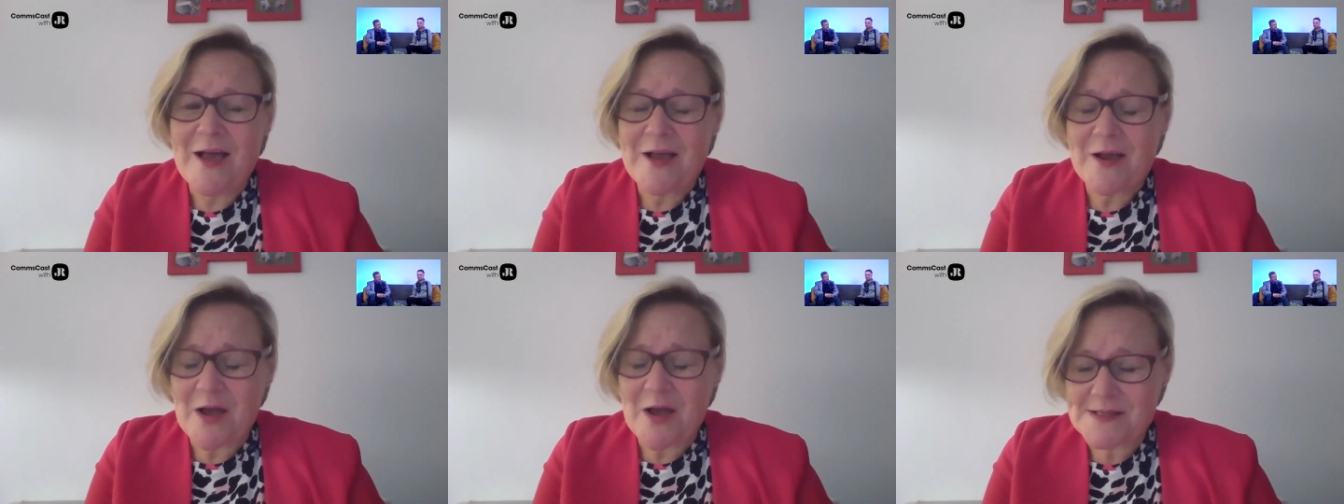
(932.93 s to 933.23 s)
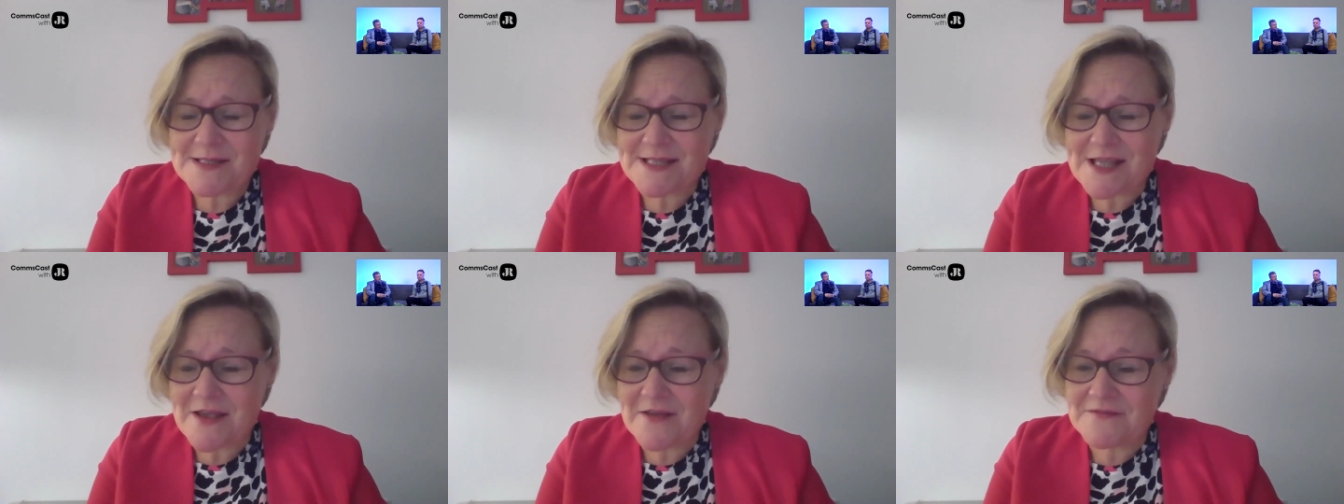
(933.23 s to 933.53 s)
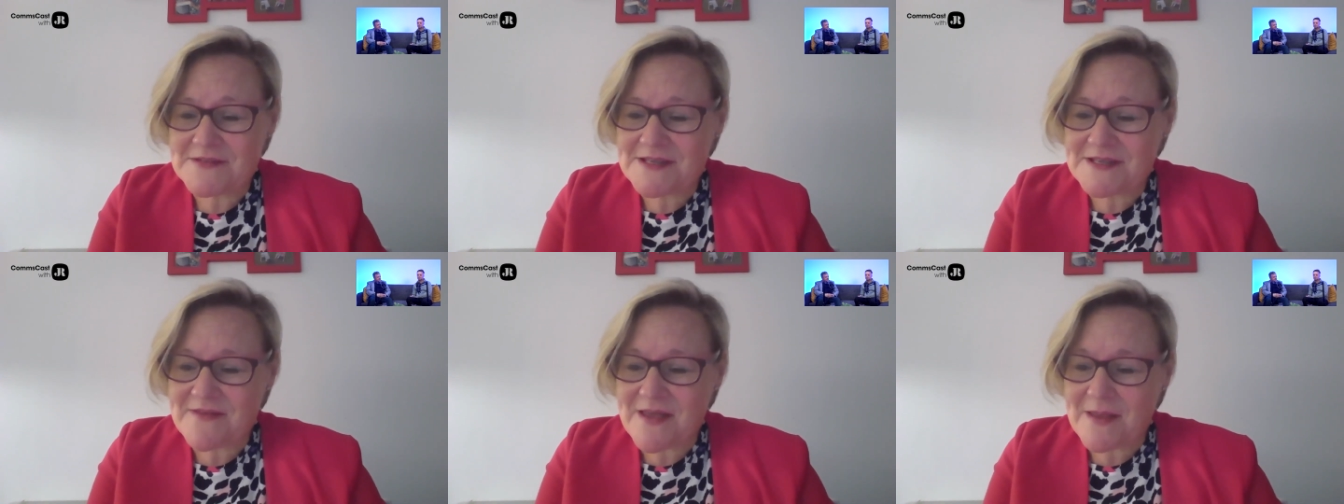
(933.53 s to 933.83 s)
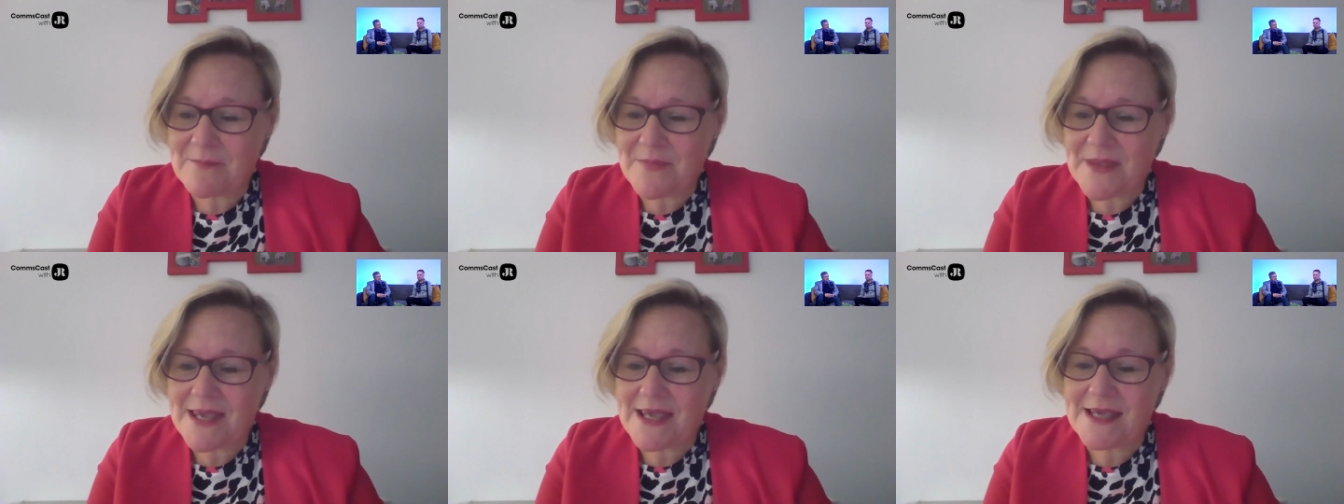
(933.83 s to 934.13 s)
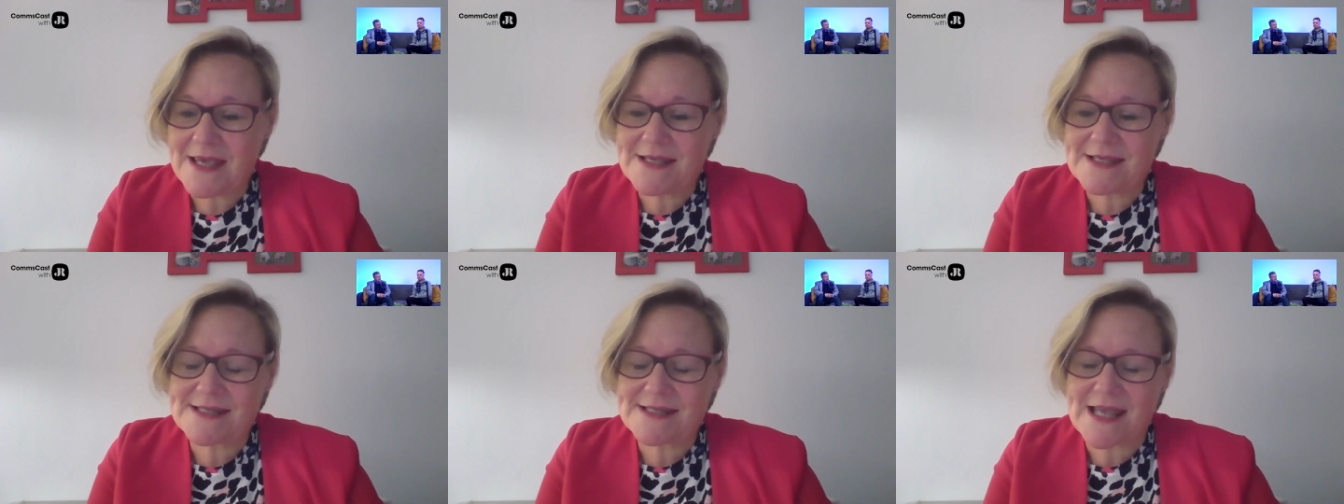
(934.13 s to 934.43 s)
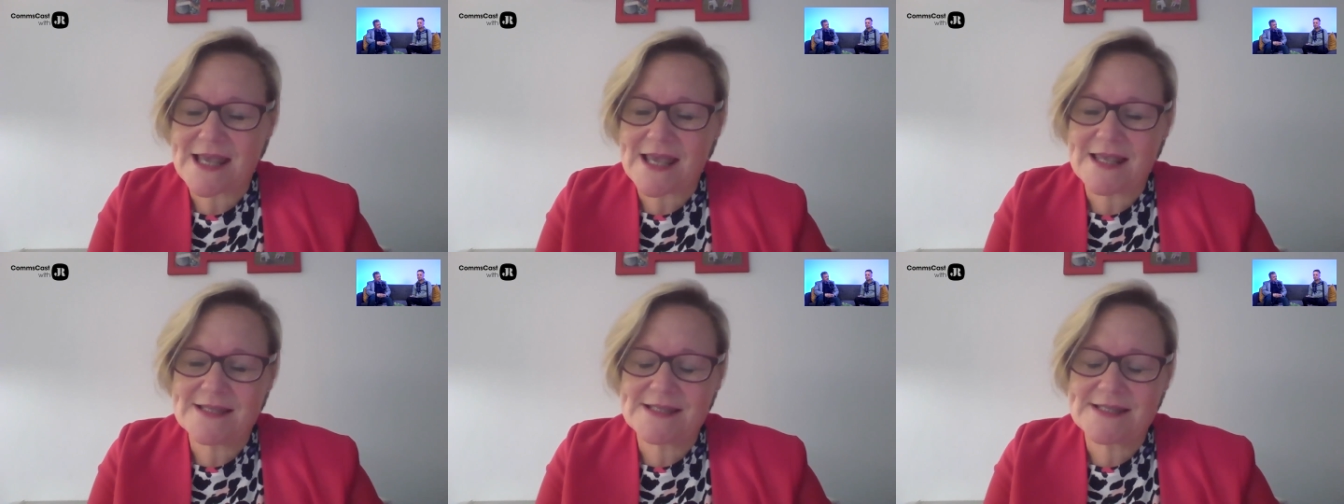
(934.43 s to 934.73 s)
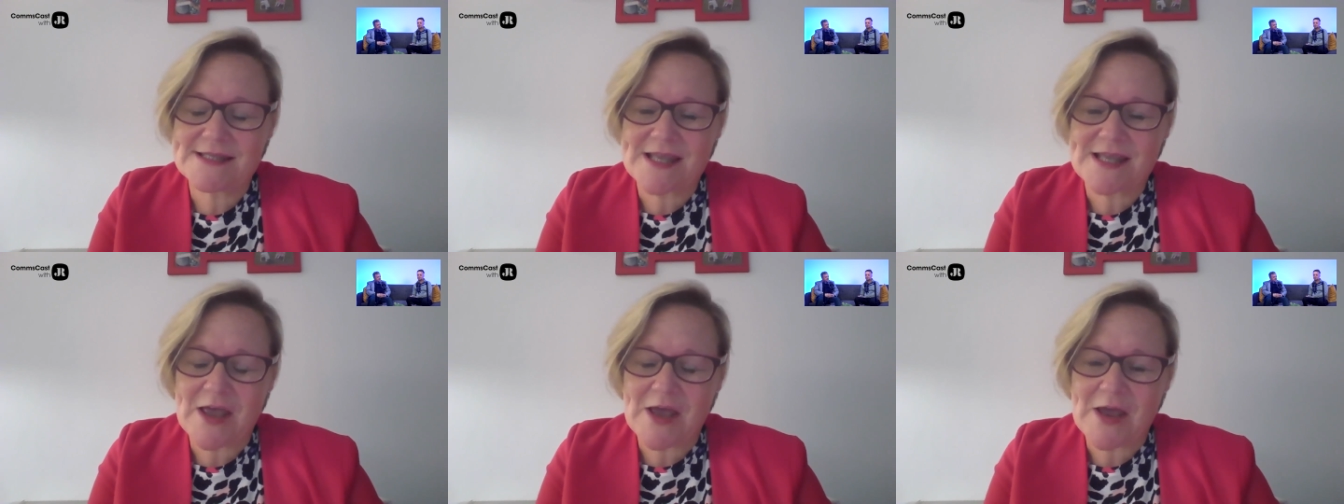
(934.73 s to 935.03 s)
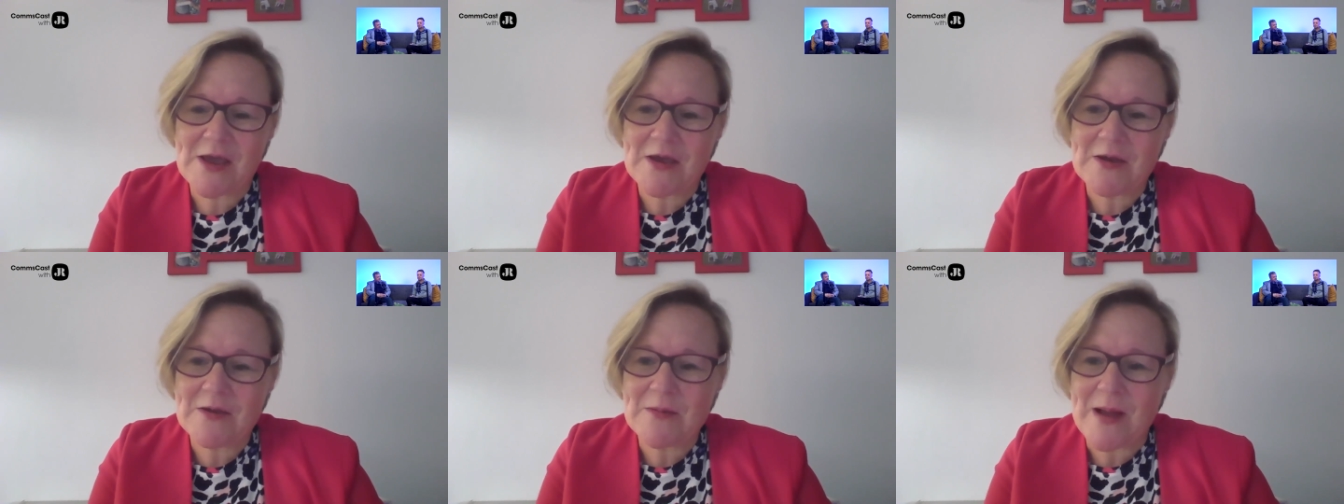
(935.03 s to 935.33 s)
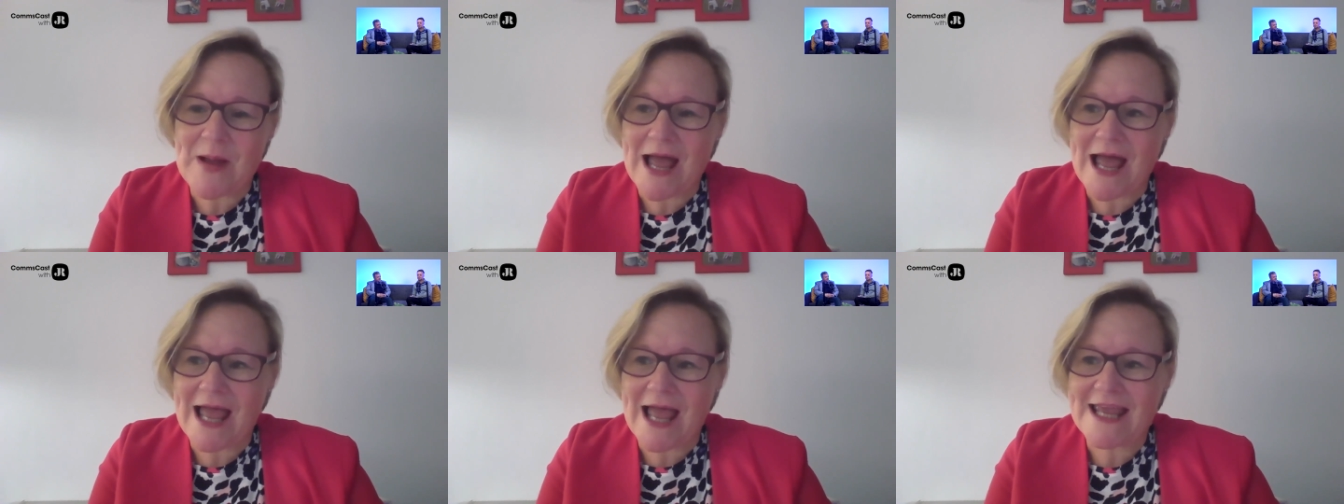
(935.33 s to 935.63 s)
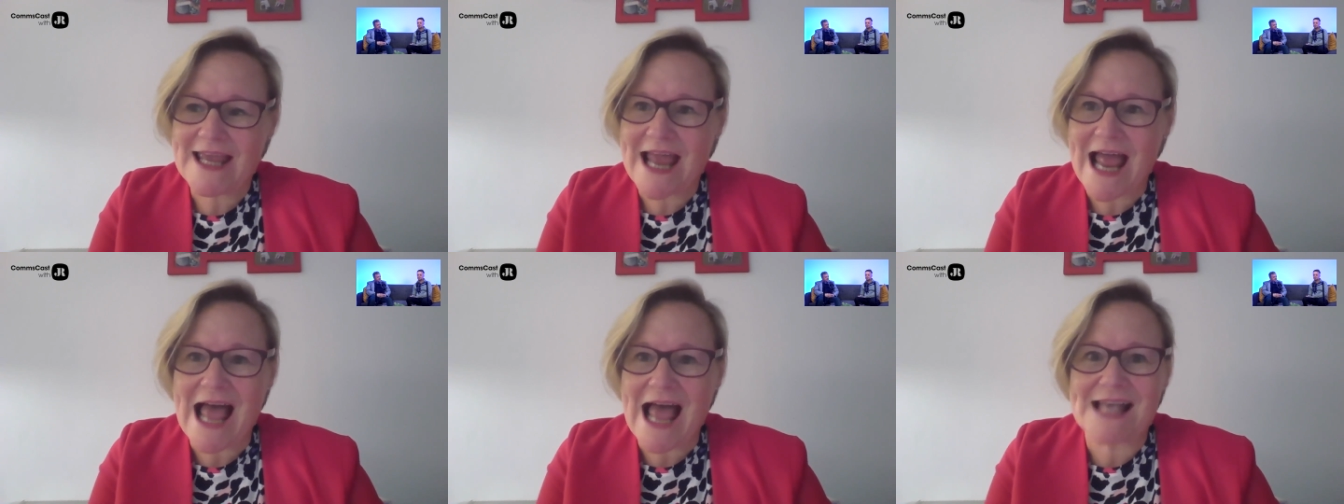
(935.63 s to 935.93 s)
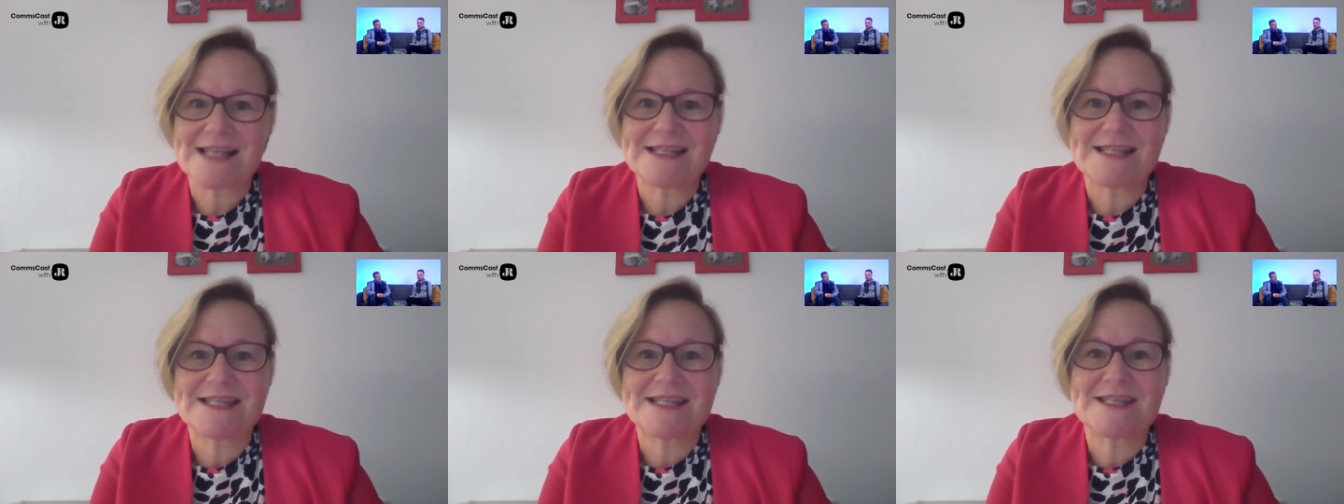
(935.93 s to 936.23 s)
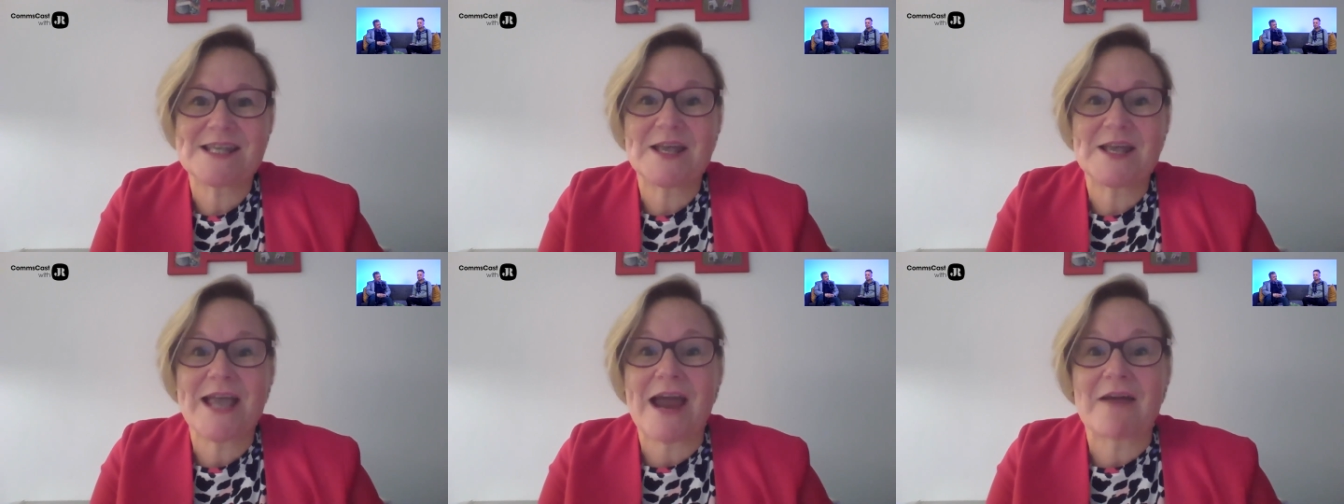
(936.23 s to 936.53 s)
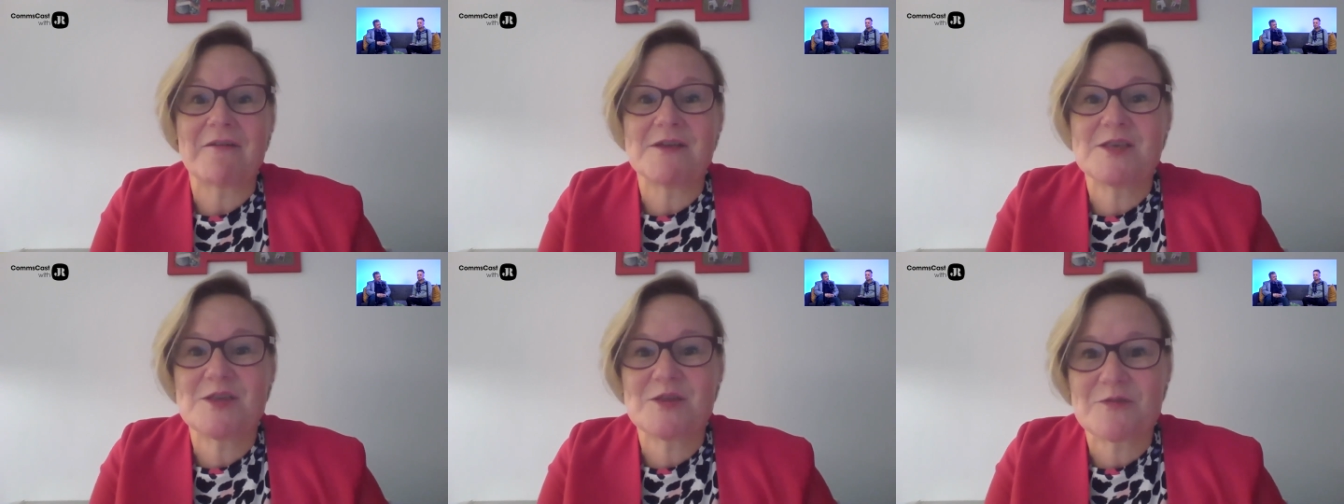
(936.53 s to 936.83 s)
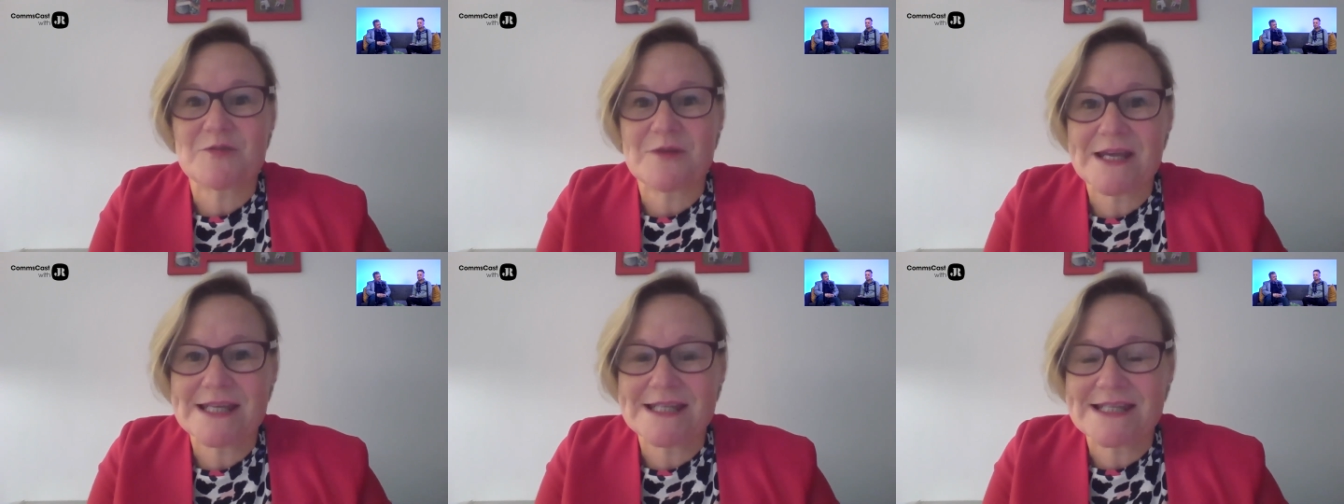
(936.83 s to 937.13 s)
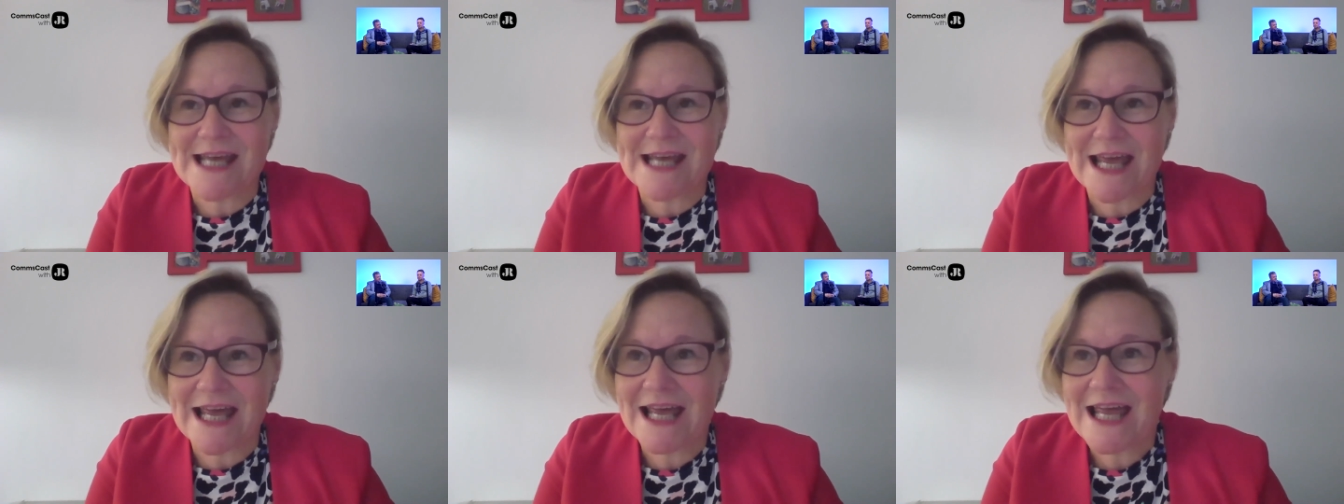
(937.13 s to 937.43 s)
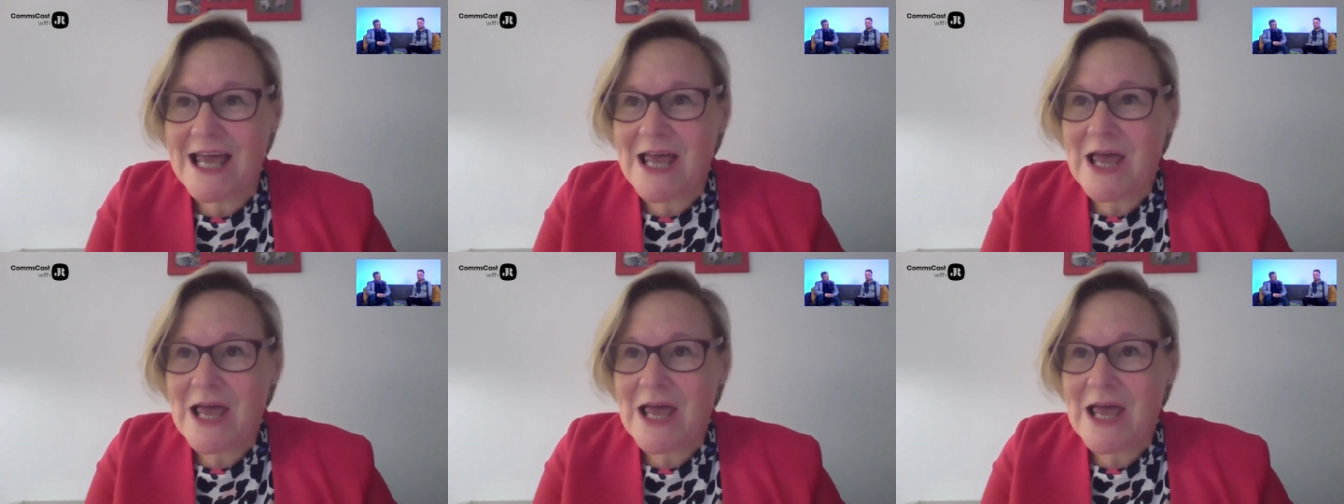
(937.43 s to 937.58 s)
Conservative MPs. And so I asked Sir Gary Streeter,